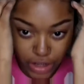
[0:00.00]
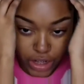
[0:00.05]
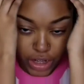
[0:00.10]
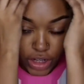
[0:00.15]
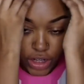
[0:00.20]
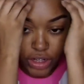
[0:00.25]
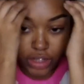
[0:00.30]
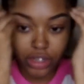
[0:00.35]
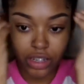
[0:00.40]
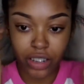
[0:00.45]

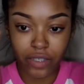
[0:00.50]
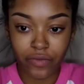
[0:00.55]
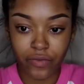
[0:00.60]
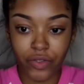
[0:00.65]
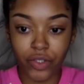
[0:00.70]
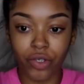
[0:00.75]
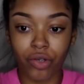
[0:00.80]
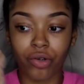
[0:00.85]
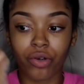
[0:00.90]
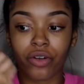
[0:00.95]
edges of
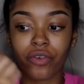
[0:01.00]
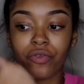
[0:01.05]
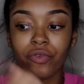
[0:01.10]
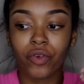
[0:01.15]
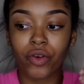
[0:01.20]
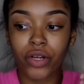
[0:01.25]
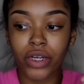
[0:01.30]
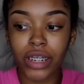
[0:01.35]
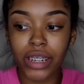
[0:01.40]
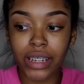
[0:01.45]
your
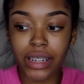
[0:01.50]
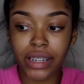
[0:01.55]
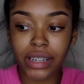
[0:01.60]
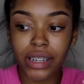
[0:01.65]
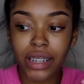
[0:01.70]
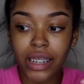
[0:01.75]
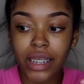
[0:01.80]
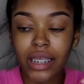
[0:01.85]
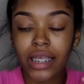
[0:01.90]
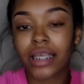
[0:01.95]
forehead,
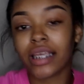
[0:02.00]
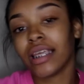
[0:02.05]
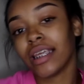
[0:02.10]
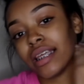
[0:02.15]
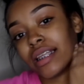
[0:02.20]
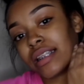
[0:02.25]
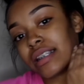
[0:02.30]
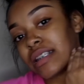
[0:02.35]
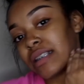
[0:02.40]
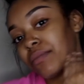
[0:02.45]

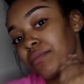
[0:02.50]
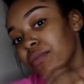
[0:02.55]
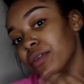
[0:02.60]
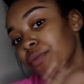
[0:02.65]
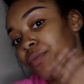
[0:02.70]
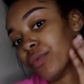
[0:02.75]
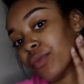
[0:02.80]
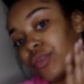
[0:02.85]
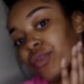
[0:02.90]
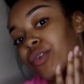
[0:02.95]
and some
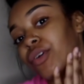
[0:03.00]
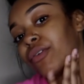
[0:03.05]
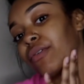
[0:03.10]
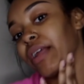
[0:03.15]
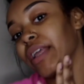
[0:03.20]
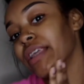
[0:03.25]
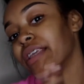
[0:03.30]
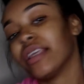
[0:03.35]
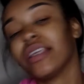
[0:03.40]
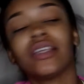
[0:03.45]
people do it right
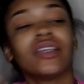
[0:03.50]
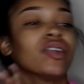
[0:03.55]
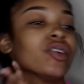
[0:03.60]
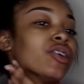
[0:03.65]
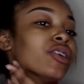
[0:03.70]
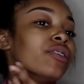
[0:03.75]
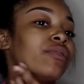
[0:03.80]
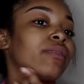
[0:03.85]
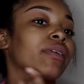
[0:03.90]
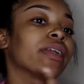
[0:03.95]
here
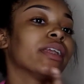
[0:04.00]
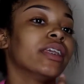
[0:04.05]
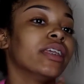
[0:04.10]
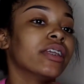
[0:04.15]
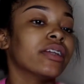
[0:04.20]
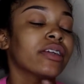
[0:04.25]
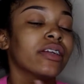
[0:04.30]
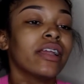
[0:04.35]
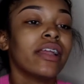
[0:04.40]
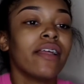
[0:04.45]
and right here.